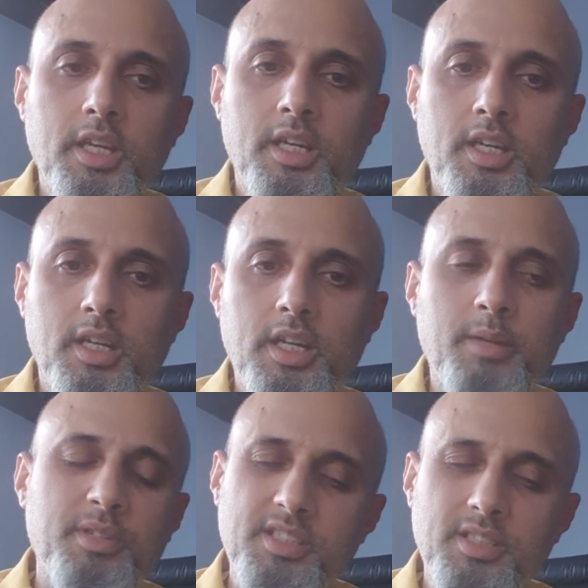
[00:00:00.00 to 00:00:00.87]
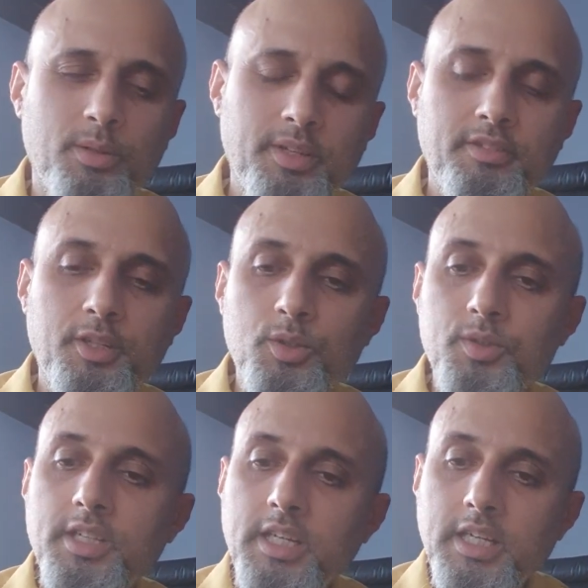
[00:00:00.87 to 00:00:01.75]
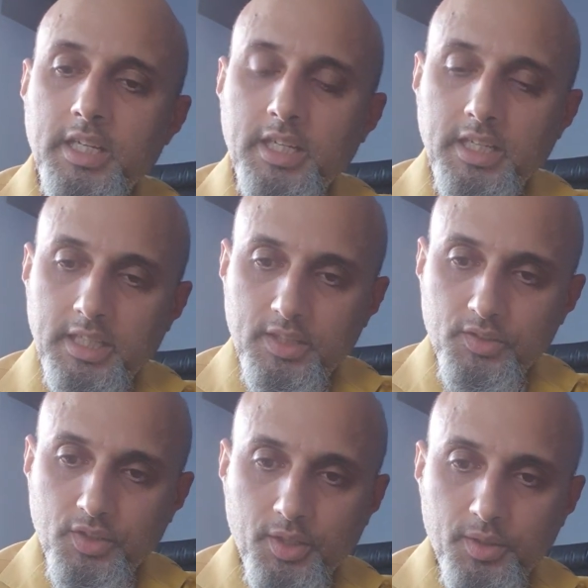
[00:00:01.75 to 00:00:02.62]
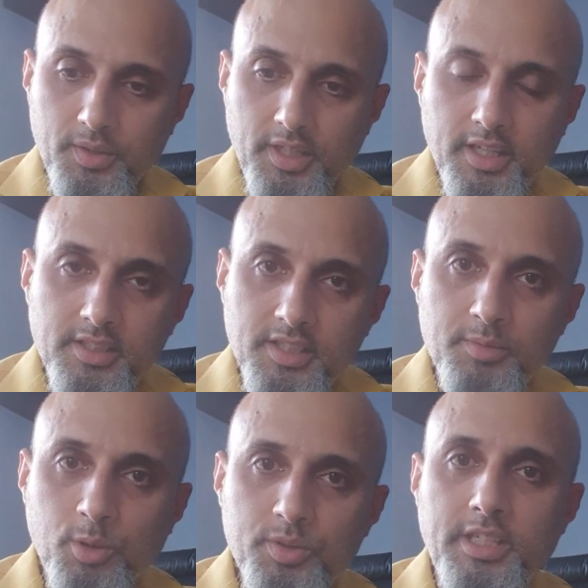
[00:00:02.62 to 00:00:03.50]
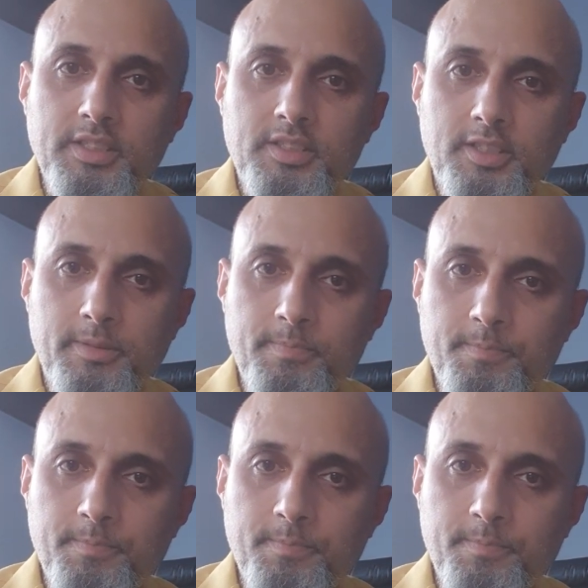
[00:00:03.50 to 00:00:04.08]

APC or whatever they're called. So it's a small sensor.